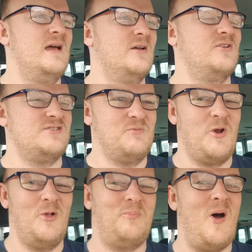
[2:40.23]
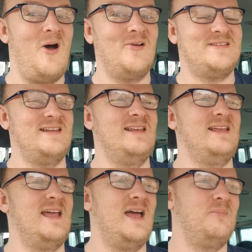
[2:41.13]
Because you were all parked in
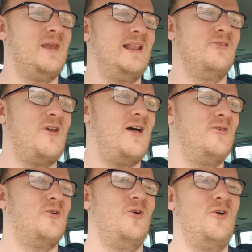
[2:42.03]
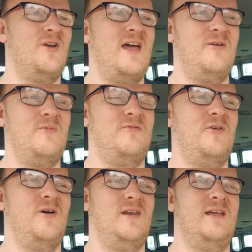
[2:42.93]
the Lidl around the corner with
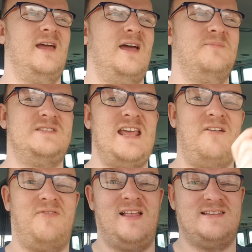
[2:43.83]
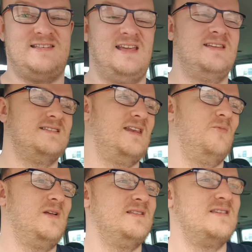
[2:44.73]
all the TfL stickers in the
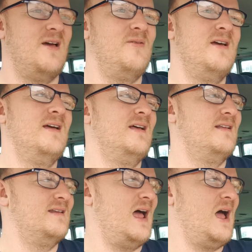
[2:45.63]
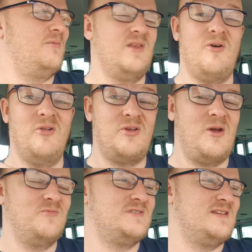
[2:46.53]
window. Now, they're all
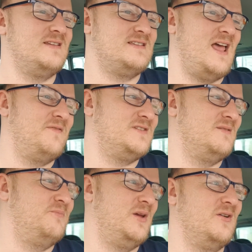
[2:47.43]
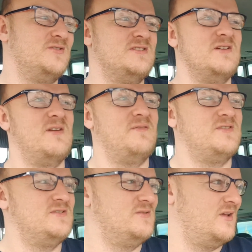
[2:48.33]
going to Sefton because you don't have
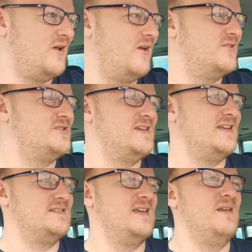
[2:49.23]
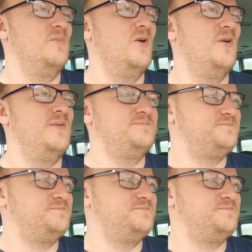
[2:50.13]
to do the knowledge test anymore.